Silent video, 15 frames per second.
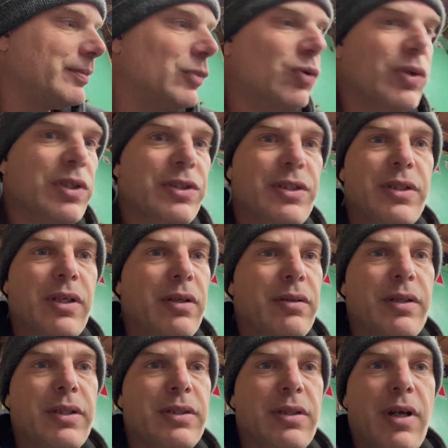Words don't
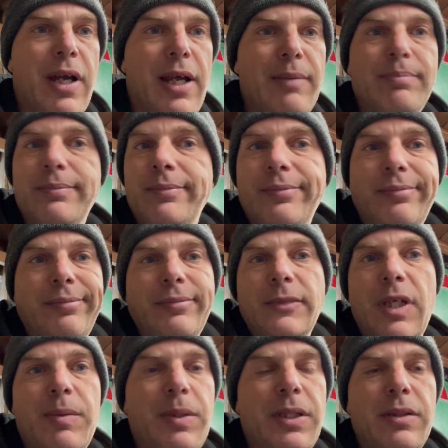describe.
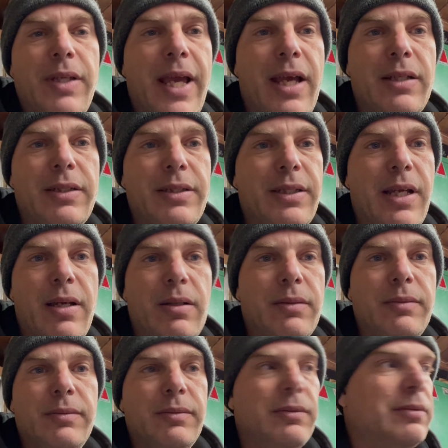I mean, hands down,
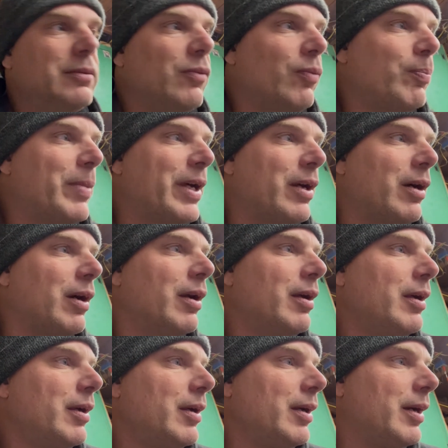better.
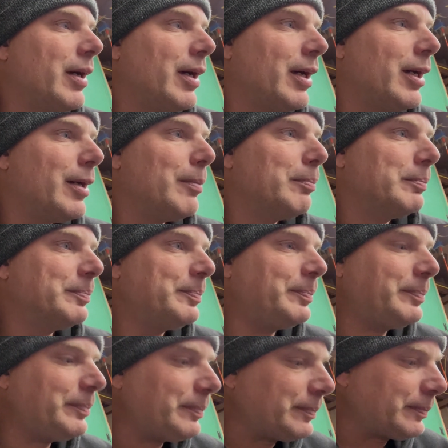
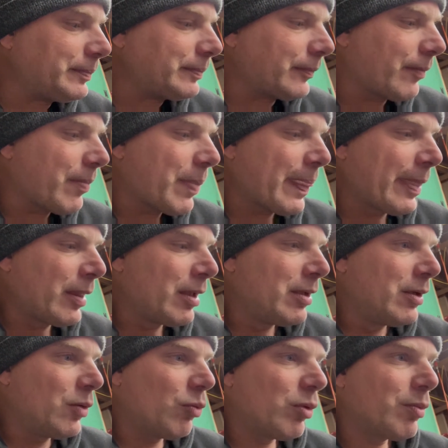We're
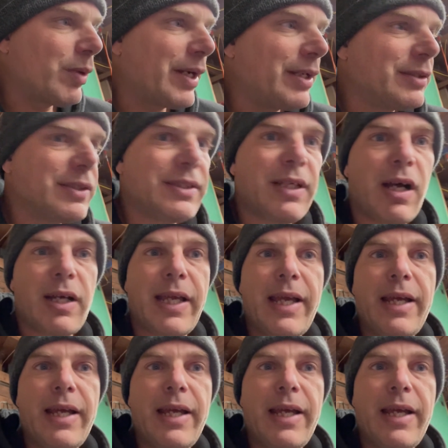running stock